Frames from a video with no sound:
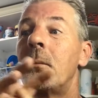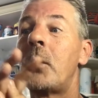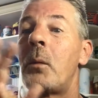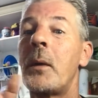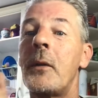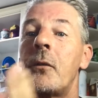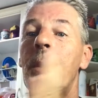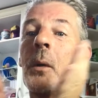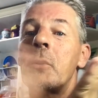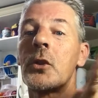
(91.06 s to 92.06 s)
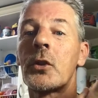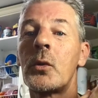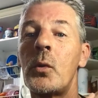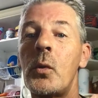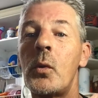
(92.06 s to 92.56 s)
What with going to
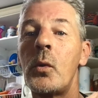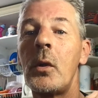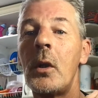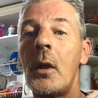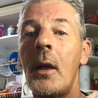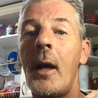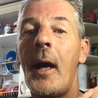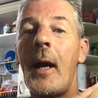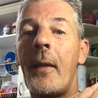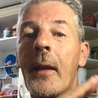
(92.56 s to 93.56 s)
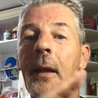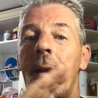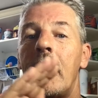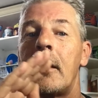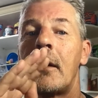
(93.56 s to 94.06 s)
school and
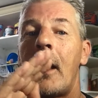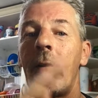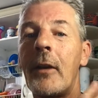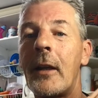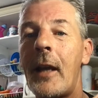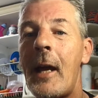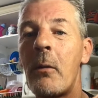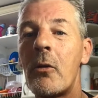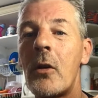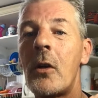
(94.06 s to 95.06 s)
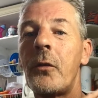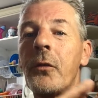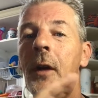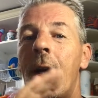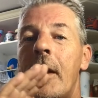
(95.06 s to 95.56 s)
then having an hour
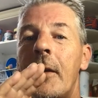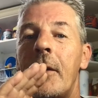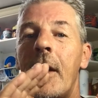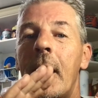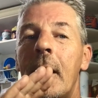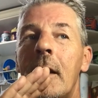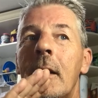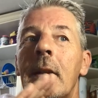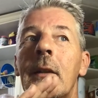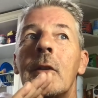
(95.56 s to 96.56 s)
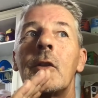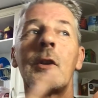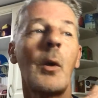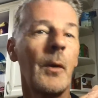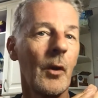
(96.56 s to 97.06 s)
off and then
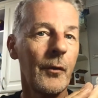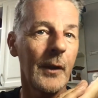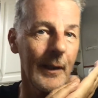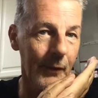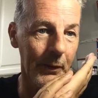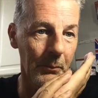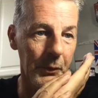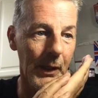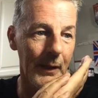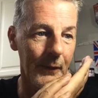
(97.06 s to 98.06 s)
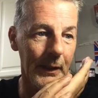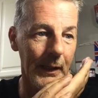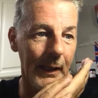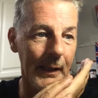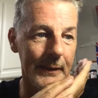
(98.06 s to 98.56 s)
going off and giving private
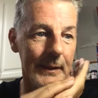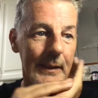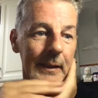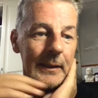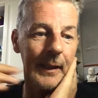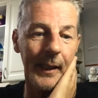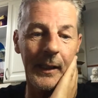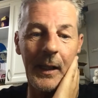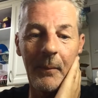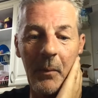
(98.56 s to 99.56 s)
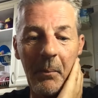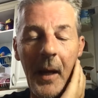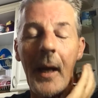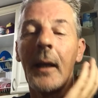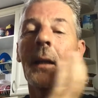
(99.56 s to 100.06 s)
classes and then coming
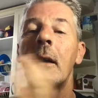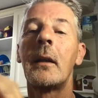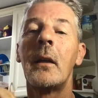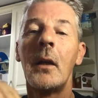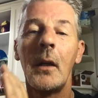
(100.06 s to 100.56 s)
back and